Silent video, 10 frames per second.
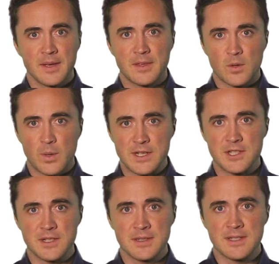The
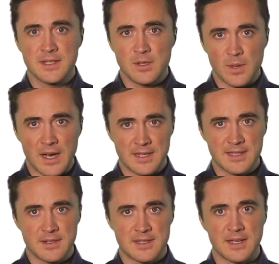questions you
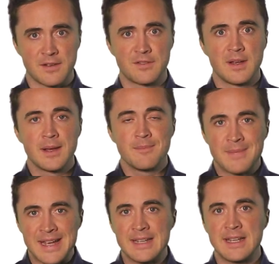ask yourself
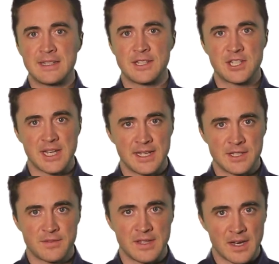may need to
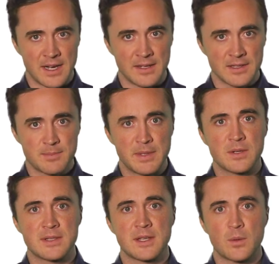change for the IELTS
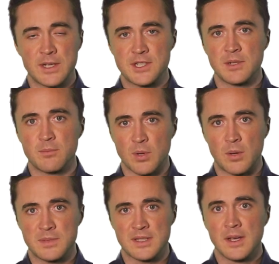because the question
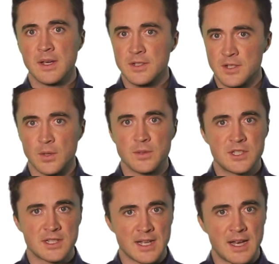prompts don't
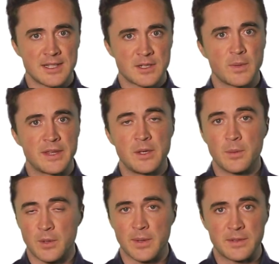just ask whether you
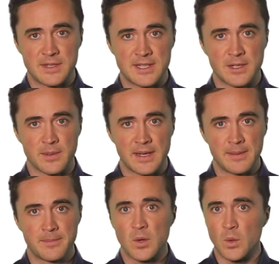agree or disagree,
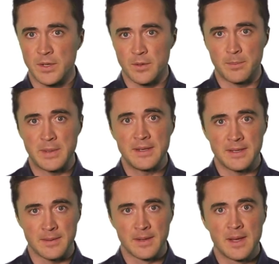or your
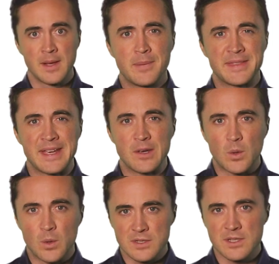opinion, but they
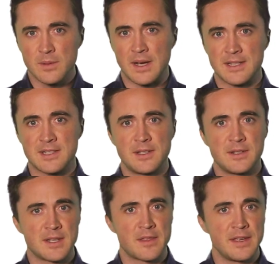also ask you
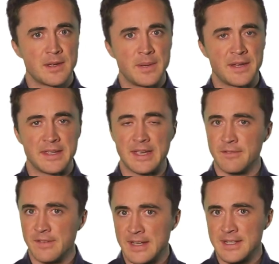to think about the
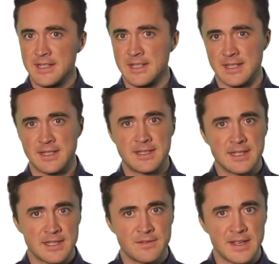advantages and
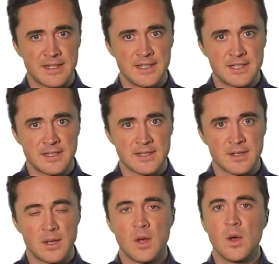disadvantages,
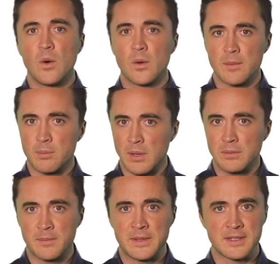or the
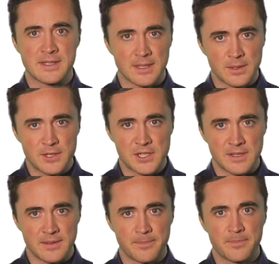problem and the
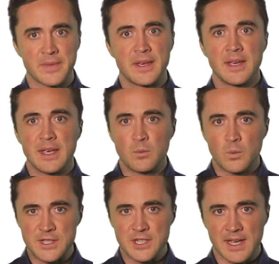solution, in
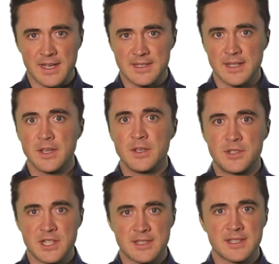which case you
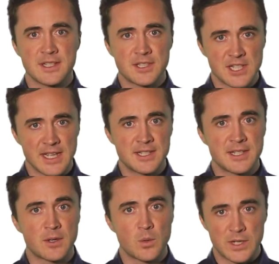just change
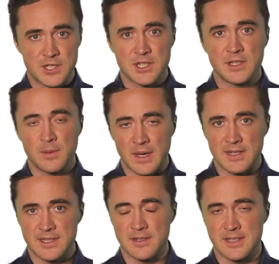the question you
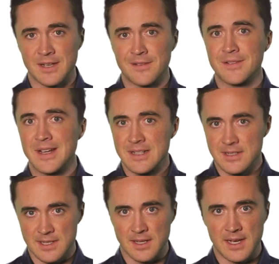ask yourself
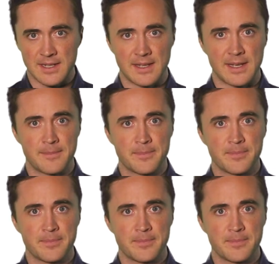slightly.